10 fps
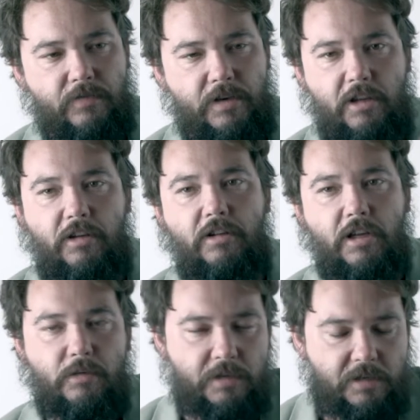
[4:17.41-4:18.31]
Vendilion
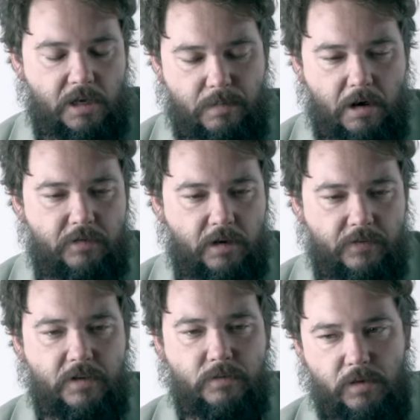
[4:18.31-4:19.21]
Clique with the same power and
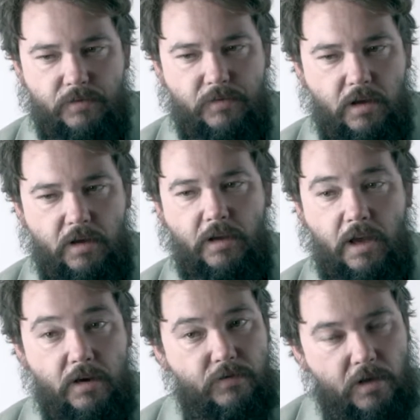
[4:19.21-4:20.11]
toughness with flying
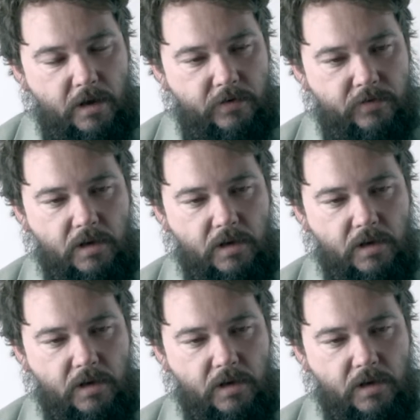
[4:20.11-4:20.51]
and flash,